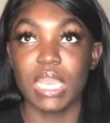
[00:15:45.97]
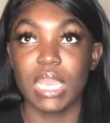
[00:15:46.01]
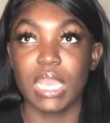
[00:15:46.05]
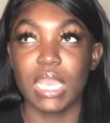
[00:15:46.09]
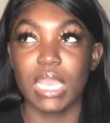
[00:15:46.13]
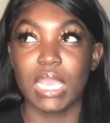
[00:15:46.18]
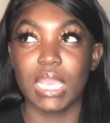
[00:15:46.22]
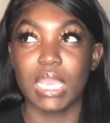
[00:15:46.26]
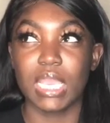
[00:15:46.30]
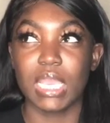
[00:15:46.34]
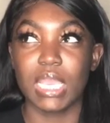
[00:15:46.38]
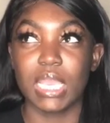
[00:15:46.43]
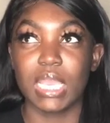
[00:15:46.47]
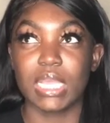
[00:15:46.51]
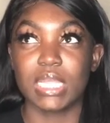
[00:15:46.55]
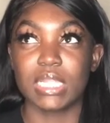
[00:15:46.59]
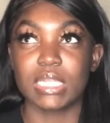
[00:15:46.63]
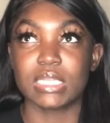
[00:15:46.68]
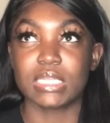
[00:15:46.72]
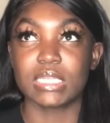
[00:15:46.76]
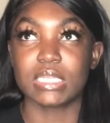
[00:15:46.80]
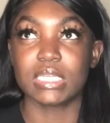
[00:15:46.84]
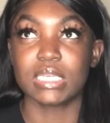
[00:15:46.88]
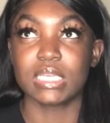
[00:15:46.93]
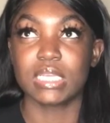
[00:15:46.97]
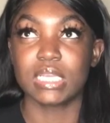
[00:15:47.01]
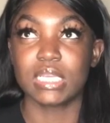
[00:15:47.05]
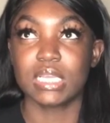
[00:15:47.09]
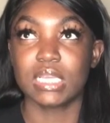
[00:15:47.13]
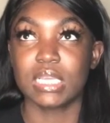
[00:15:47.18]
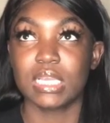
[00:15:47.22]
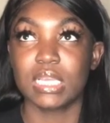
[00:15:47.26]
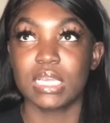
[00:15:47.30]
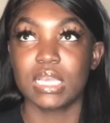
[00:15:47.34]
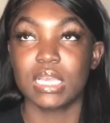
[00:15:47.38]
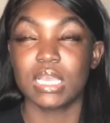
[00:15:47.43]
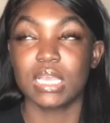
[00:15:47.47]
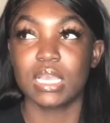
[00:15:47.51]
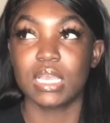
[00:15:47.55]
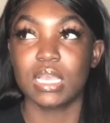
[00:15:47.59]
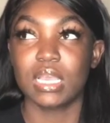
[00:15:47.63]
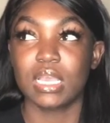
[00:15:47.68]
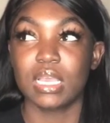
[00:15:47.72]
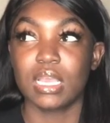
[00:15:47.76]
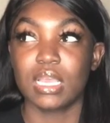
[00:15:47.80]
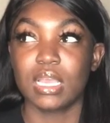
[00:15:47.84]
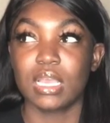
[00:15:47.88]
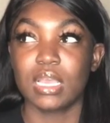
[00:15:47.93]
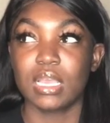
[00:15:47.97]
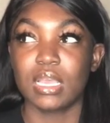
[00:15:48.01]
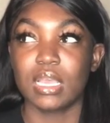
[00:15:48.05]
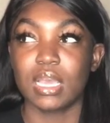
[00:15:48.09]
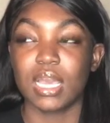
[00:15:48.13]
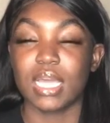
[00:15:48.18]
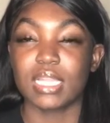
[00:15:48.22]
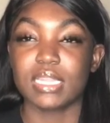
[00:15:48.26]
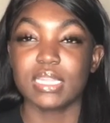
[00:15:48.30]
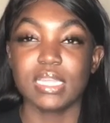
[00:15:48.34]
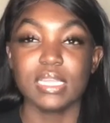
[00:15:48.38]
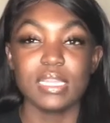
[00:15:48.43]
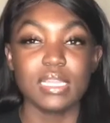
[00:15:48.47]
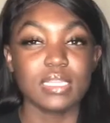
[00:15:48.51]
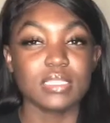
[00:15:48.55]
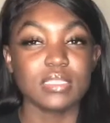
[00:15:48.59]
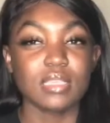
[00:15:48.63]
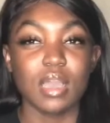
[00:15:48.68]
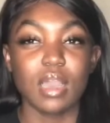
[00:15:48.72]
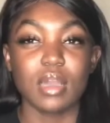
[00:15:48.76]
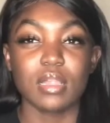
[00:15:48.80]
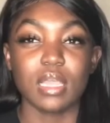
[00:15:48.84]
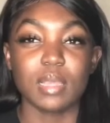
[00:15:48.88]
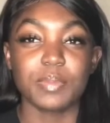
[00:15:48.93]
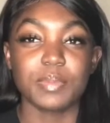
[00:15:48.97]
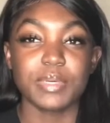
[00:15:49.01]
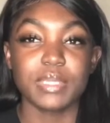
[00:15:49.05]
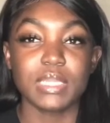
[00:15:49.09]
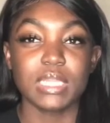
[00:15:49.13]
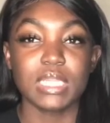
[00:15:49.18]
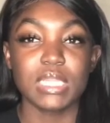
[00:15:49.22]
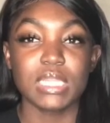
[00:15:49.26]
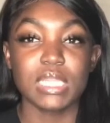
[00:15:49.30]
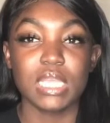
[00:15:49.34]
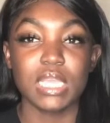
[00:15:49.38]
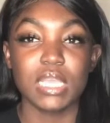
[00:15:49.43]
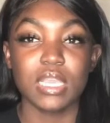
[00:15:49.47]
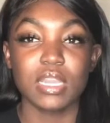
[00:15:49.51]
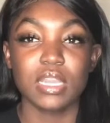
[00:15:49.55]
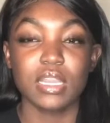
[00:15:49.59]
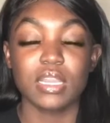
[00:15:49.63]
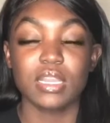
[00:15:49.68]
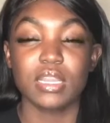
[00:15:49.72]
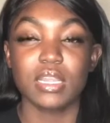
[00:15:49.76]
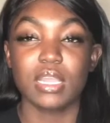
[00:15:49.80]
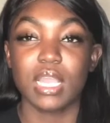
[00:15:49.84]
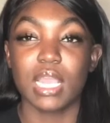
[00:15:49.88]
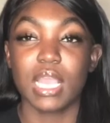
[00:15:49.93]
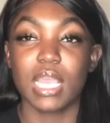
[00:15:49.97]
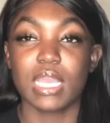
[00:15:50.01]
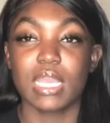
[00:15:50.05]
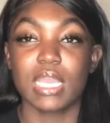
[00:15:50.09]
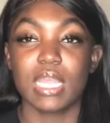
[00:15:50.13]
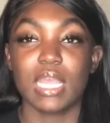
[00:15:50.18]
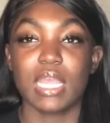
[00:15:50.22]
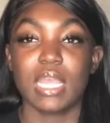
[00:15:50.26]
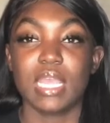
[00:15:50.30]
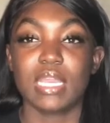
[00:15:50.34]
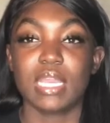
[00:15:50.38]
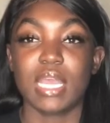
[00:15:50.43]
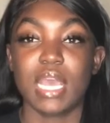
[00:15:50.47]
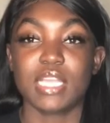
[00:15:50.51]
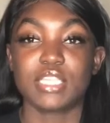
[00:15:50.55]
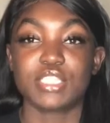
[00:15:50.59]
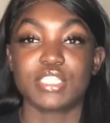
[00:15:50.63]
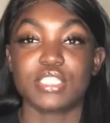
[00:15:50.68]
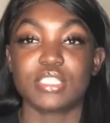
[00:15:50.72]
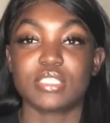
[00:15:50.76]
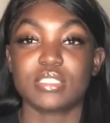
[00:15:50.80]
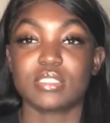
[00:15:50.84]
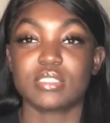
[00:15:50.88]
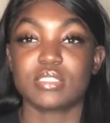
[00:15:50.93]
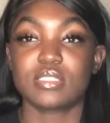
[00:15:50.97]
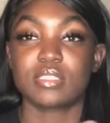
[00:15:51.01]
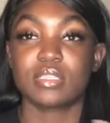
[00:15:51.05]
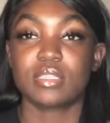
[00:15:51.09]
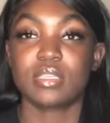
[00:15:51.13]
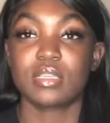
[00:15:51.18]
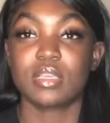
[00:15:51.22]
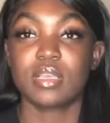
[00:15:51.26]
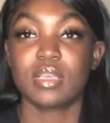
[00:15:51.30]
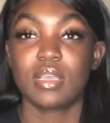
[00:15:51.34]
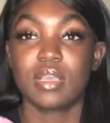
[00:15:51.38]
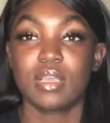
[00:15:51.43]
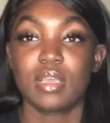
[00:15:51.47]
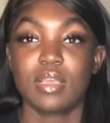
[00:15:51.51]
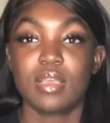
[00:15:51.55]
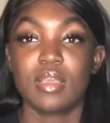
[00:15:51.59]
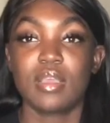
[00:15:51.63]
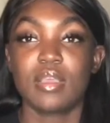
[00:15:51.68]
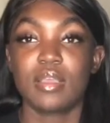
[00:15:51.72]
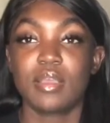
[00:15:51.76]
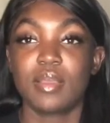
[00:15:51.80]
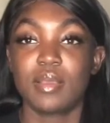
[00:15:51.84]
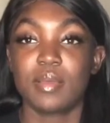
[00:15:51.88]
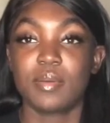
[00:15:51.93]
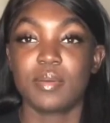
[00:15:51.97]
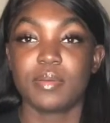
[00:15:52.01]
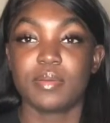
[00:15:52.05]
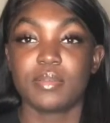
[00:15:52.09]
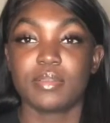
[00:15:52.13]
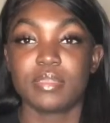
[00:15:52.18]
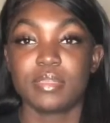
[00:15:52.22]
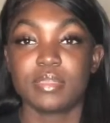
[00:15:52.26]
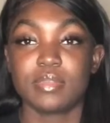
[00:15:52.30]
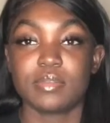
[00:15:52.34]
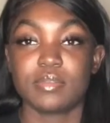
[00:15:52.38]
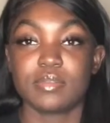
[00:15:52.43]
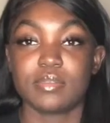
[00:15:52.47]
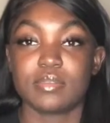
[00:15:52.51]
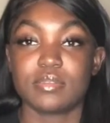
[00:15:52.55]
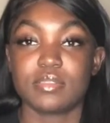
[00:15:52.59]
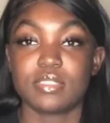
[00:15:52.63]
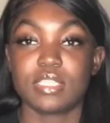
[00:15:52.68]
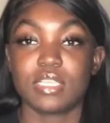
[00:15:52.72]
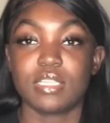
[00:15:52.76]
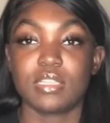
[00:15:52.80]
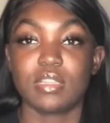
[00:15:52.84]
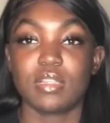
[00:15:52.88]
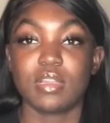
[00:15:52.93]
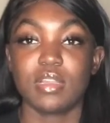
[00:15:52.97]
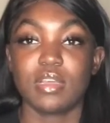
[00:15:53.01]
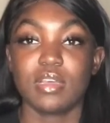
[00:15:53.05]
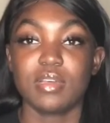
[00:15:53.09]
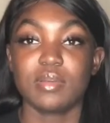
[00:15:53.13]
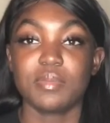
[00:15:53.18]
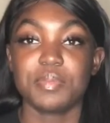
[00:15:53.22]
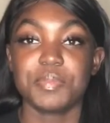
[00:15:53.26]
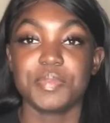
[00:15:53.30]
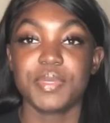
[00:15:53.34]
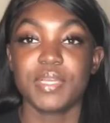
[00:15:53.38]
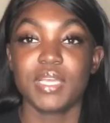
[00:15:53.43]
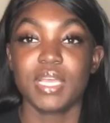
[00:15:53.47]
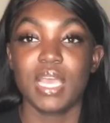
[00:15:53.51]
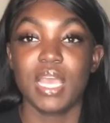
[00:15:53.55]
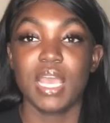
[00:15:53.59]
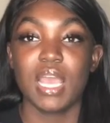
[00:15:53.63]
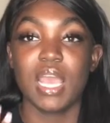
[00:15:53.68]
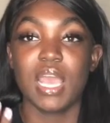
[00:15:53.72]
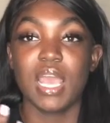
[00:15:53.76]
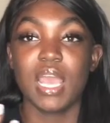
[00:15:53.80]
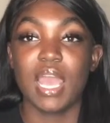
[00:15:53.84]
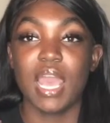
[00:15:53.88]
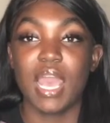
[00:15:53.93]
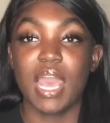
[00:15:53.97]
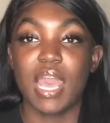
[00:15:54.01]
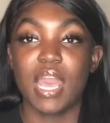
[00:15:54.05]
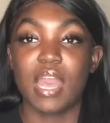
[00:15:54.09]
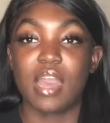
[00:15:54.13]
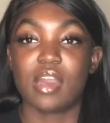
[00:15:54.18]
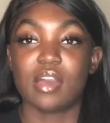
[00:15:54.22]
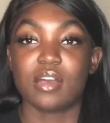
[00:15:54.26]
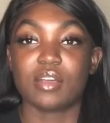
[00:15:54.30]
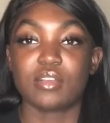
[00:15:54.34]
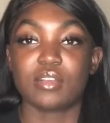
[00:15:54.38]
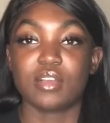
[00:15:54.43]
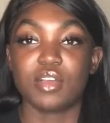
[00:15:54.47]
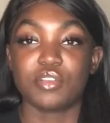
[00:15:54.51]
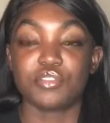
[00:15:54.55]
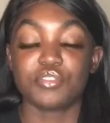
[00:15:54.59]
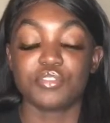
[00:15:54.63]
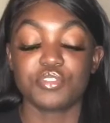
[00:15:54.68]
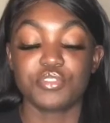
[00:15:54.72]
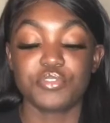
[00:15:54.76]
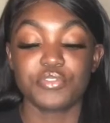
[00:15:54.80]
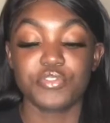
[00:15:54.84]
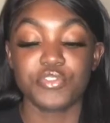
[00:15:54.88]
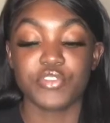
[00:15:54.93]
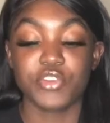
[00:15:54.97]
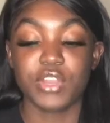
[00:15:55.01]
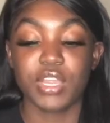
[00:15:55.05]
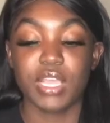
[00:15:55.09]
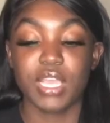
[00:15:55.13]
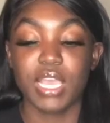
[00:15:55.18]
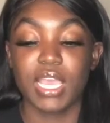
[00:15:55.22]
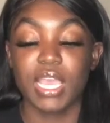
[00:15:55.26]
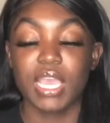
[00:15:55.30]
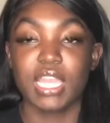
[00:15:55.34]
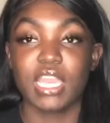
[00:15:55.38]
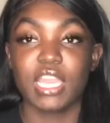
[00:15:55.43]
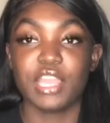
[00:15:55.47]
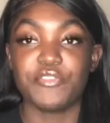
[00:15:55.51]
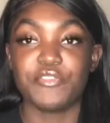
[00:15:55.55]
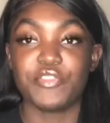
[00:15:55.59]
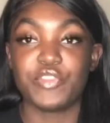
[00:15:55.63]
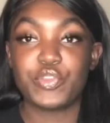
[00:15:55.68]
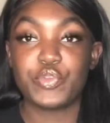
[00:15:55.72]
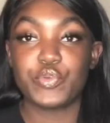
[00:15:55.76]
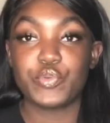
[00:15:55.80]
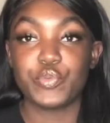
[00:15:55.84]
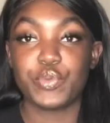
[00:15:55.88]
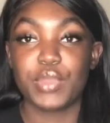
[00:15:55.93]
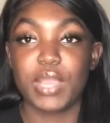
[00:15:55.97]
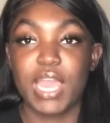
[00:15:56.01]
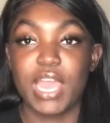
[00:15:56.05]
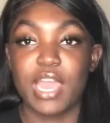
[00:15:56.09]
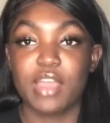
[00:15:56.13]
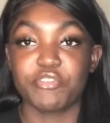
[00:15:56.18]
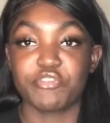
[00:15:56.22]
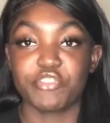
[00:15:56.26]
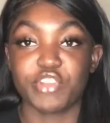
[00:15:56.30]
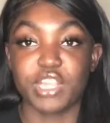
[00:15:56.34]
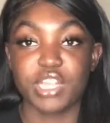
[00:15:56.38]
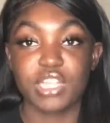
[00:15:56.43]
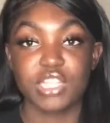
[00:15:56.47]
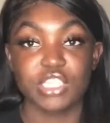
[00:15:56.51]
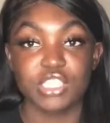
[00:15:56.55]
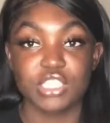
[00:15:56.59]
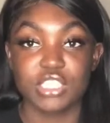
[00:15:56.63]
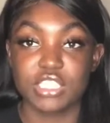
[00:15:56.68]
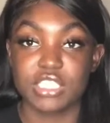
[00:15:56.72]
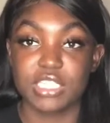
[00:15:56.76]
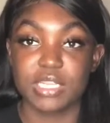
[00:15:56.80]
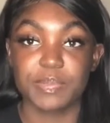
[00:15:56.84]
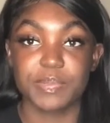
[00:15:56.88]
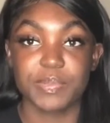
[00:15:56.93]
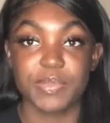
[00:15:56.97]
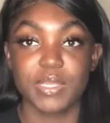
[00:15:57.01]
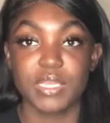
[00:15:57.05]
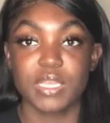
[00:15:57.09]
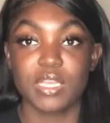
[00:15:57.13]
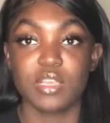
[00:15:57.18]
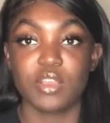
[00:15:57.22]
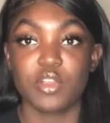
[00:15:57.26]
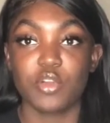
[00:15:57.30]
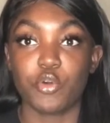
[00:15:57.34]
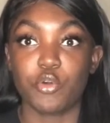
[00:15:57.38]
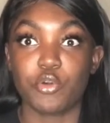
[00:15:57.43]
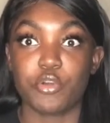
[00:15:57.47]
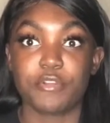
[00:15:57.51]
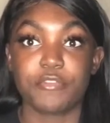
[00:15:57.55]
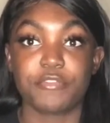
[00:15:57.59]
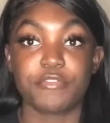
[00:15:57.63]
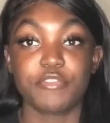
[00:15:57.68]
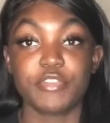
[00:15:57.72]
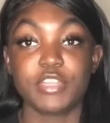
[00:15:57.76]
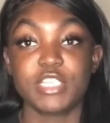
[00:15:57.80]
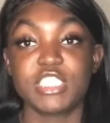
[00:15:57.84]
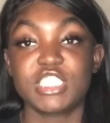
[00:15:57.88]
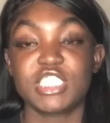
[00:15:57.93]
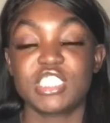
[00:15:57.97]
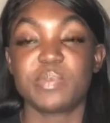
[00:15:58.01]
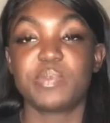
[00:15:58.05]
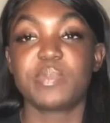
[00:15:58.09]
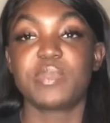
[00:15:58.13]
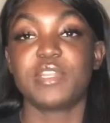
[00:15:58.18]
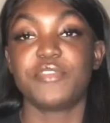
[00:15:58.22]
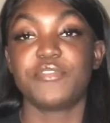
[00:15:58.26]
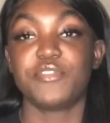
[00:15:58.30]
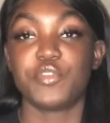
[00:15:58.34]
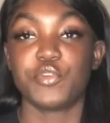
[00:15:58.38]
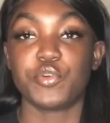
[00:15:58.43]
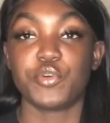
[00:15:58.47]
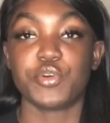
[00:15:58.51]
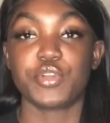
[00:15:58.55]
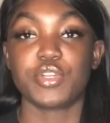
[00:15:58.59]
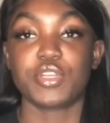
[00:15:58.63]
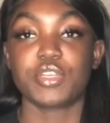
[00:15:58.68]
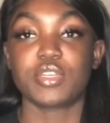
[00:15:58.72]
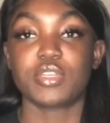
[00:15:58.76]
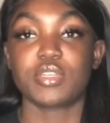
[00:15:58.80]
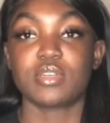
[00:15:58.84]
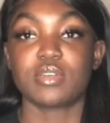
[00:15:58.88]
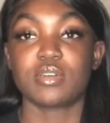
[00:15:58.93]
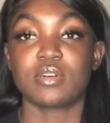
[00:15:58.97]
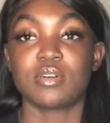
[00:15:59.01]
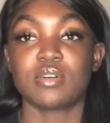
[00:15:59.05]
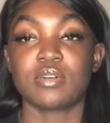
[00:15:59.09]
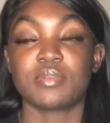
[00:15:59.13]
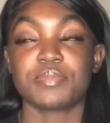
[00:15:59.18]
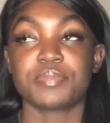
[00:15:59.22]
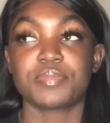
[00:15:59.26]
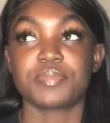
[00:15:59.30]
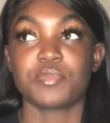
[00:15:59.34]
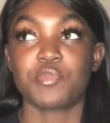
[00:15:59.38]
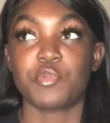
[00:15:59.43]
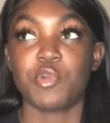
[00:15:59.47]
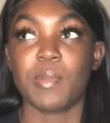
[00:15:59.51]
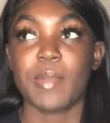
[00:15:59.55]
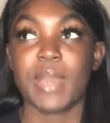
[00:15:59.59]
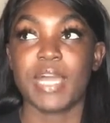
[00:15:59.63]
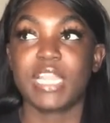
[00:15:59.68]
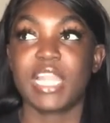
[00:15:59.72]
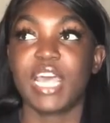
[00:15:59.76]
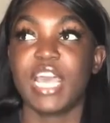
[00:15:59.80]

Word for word: and I think that's all I put in there. And then I just seal it up. I'll go to the front, and if you got regular shipping or free shipping, if you ordered um with my